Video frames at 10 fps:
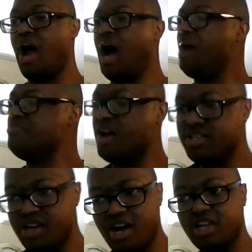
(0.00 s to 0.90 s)
I'm
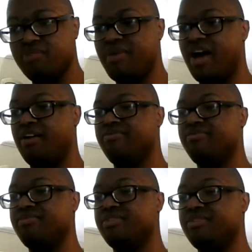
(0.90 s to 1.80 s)
not talking about
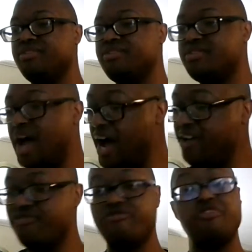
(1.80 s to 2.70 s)

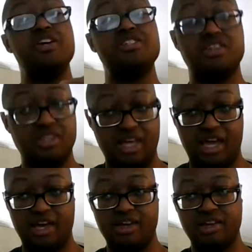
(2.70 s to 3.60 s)
dying
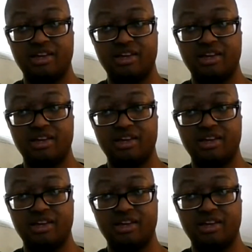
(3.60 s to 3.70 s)
physically.